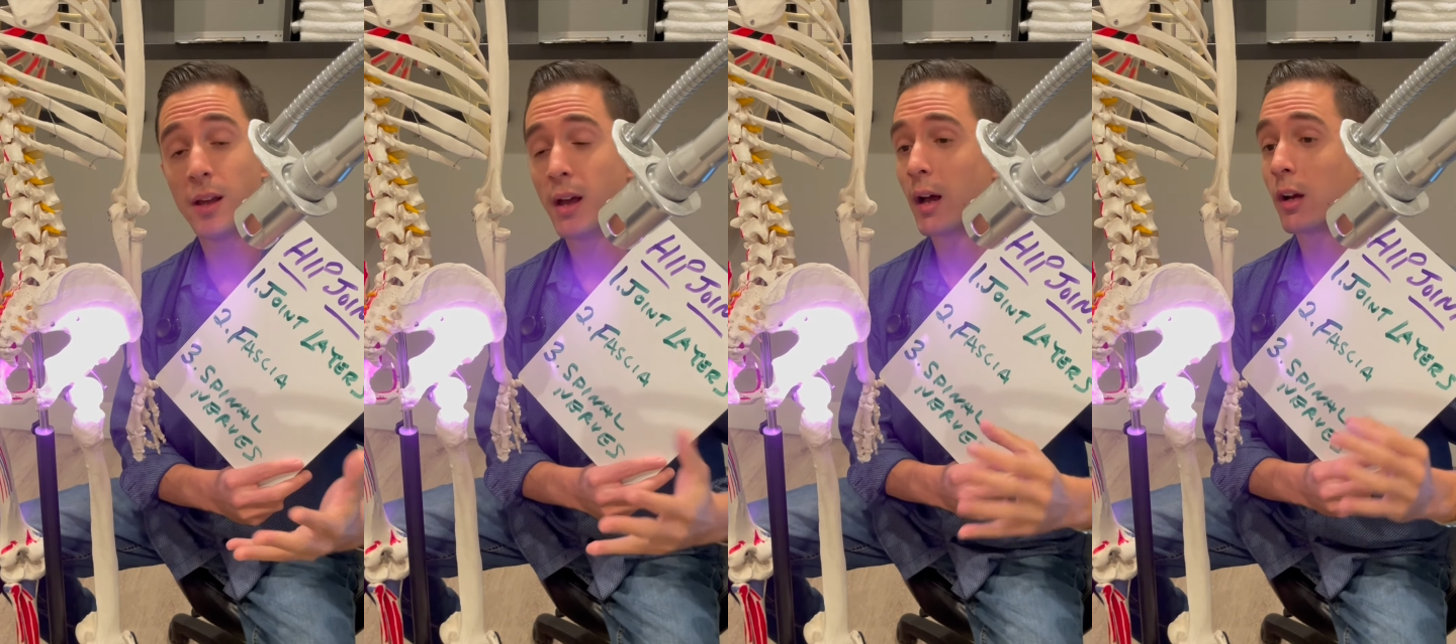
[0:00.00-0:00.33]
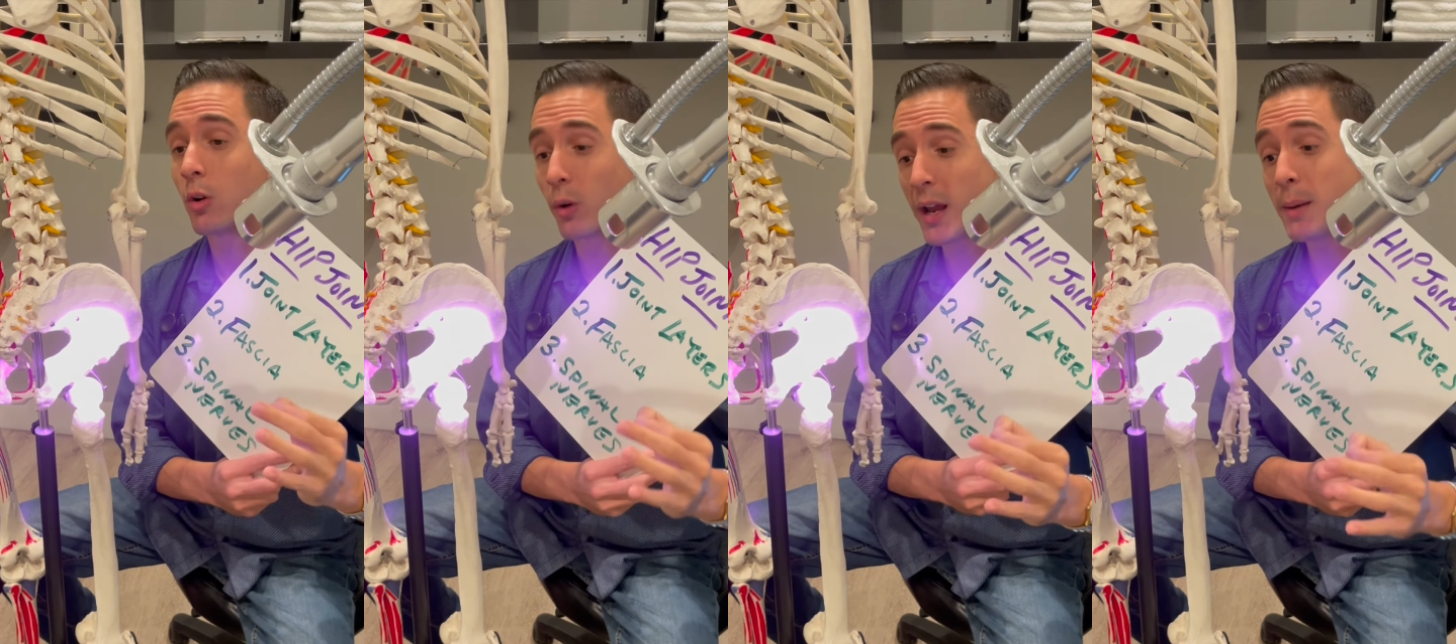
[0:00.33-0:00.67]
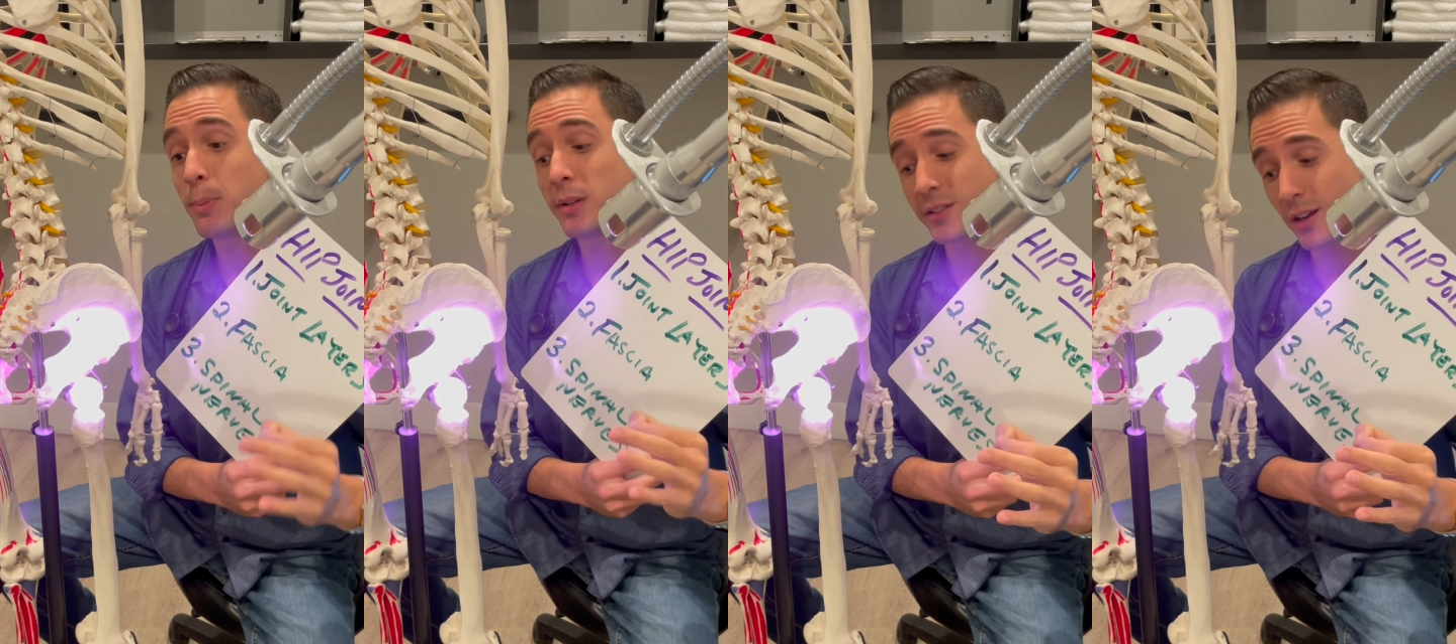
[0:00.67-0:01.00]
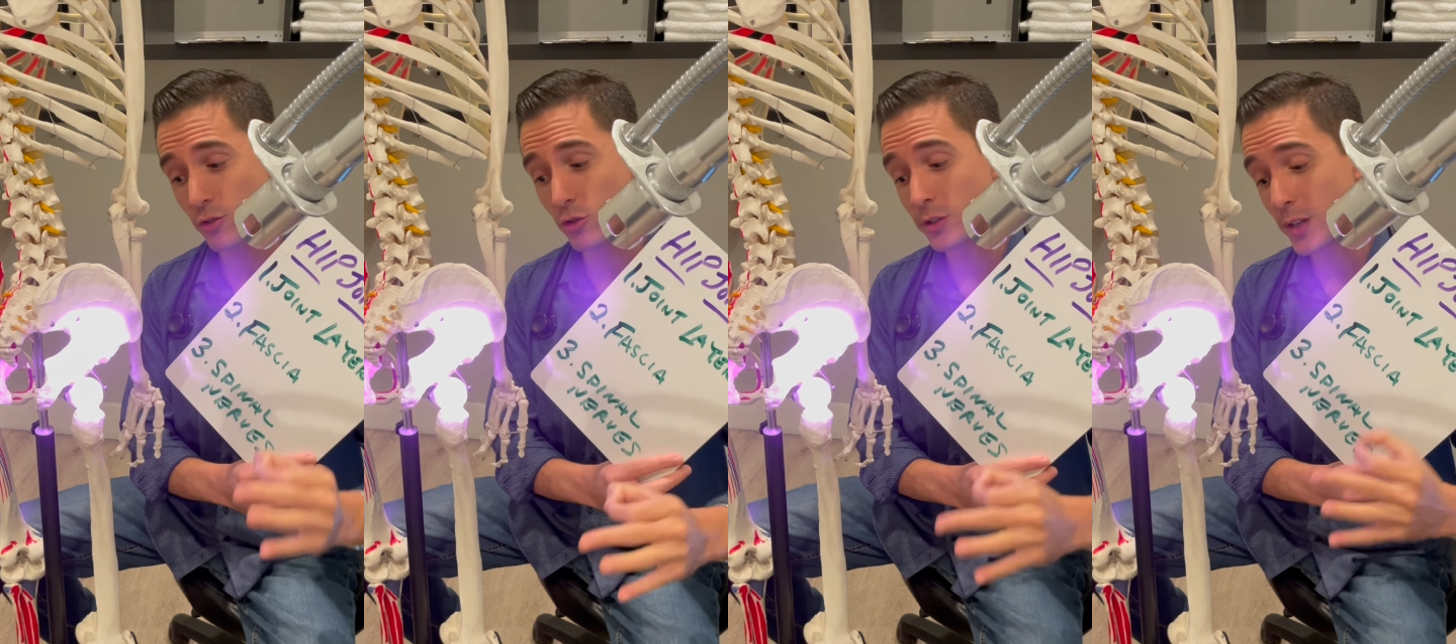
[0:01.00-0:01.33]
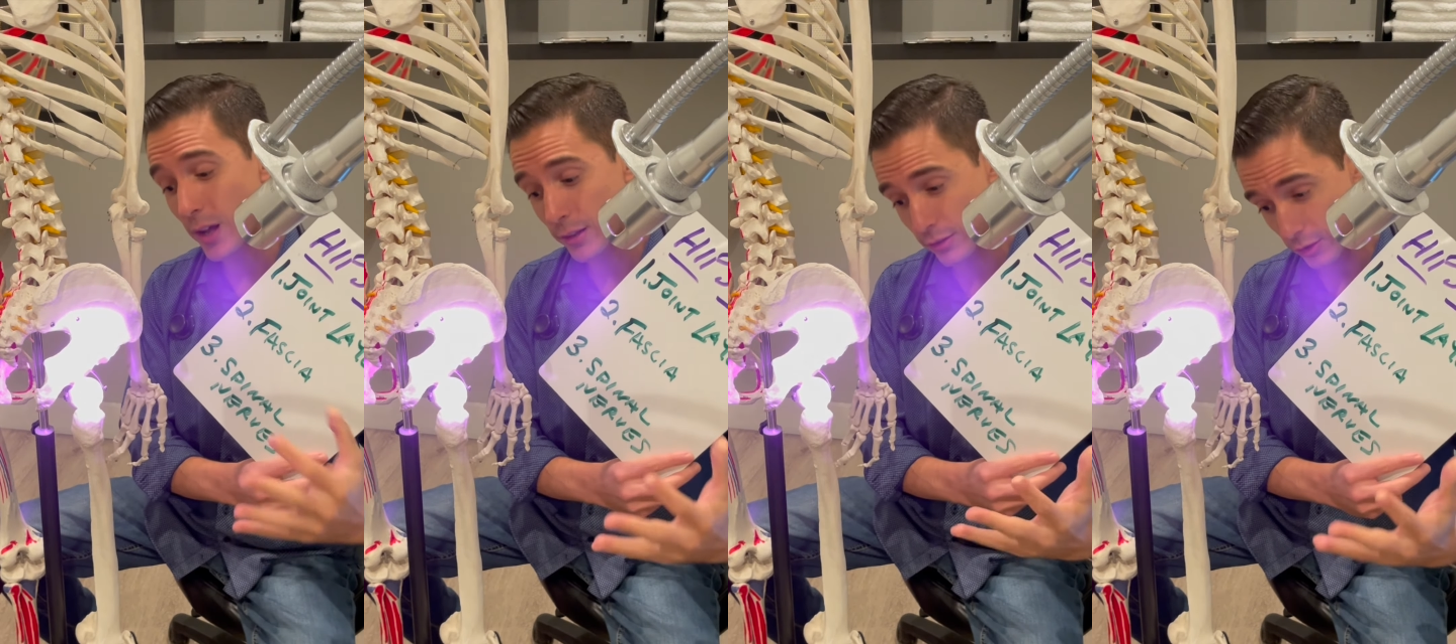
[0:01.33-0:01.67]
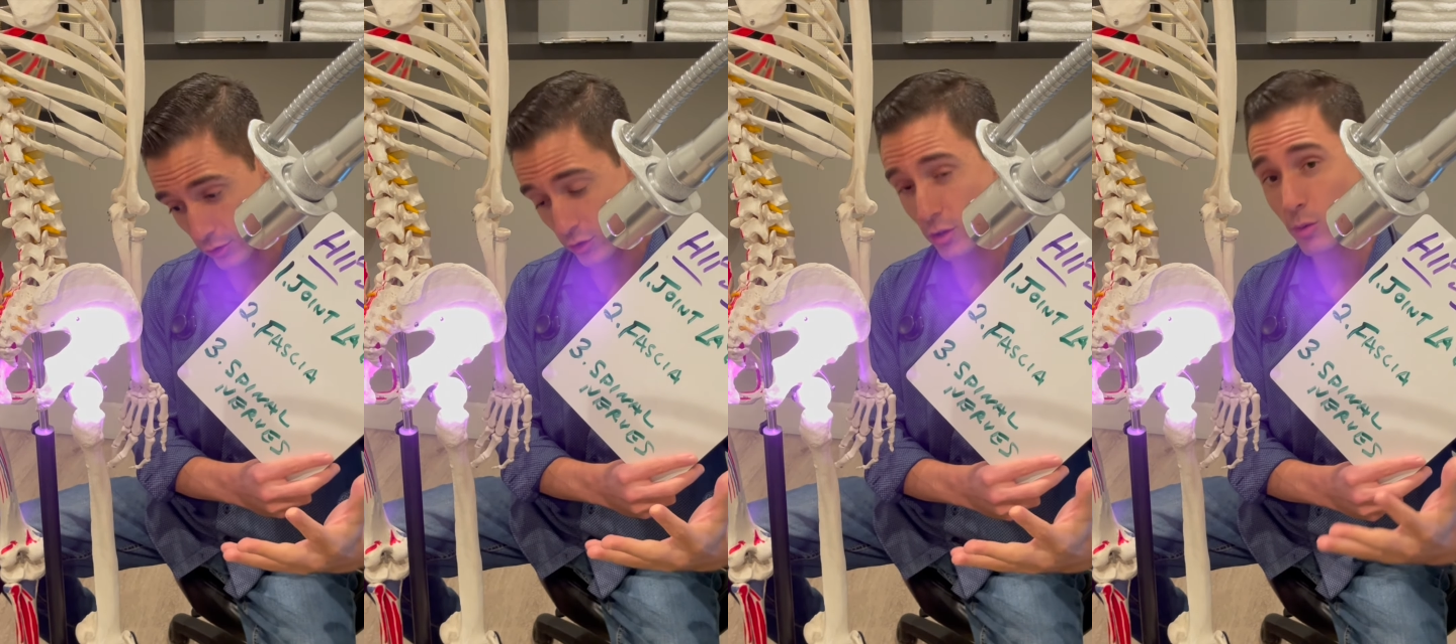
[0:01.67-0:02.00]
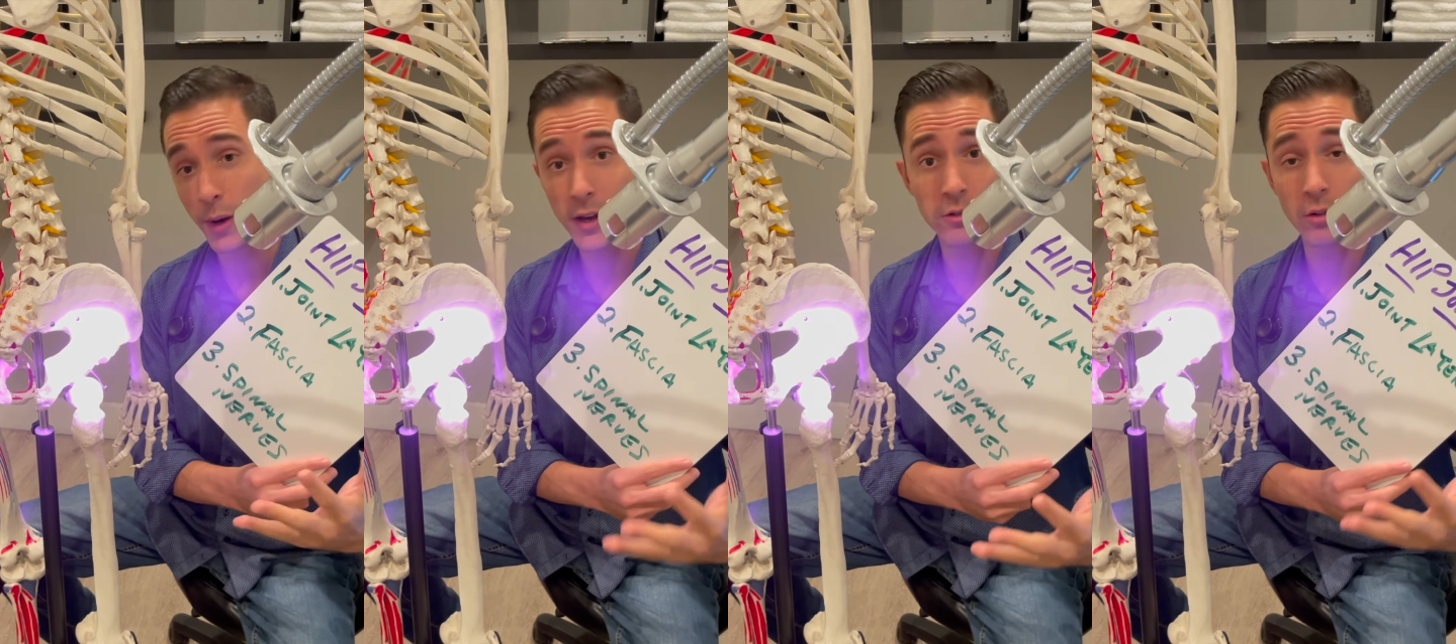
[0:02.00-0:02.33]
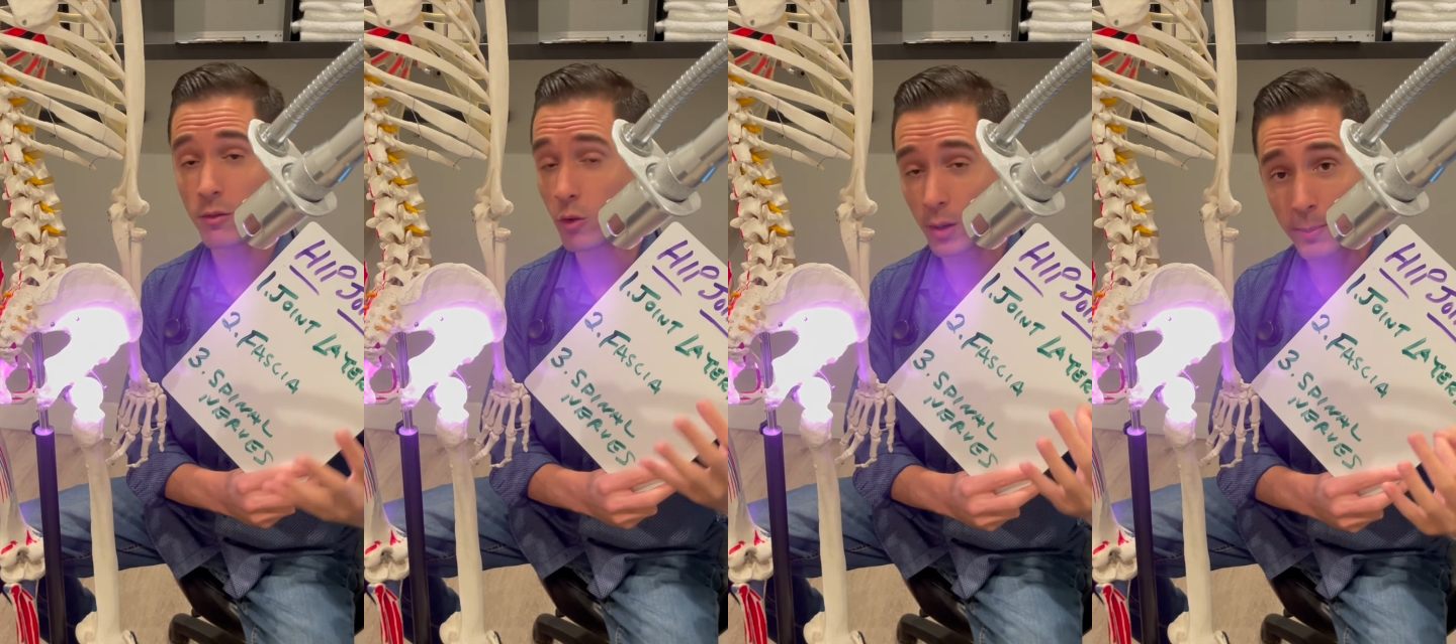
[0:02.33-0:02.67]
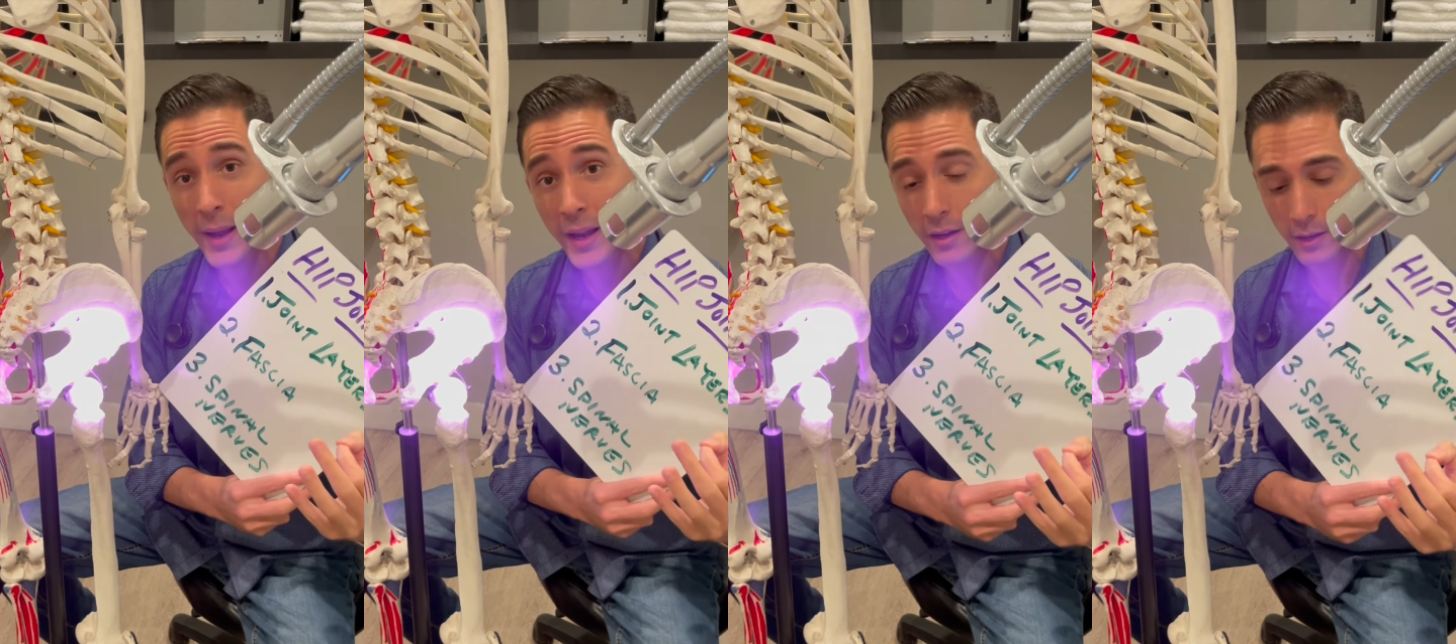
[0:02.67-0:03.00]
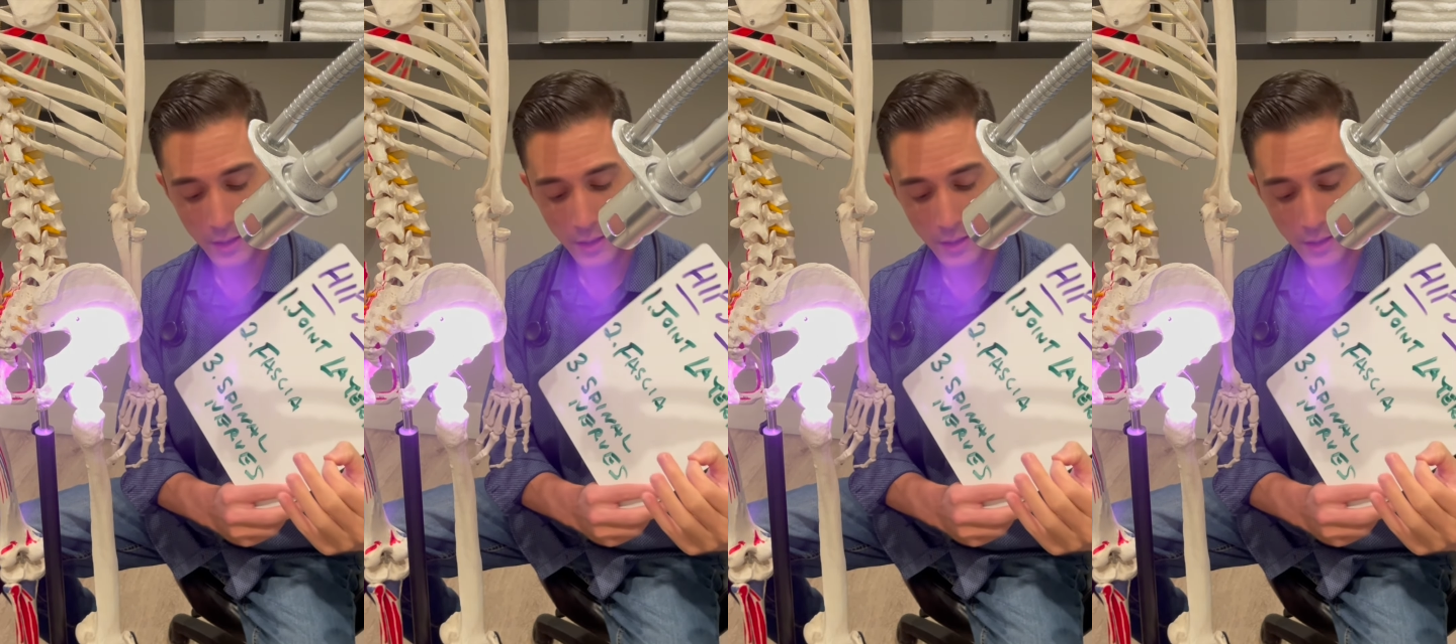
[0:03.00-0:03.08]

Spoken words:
A great potential non-surgical way to avoid pain.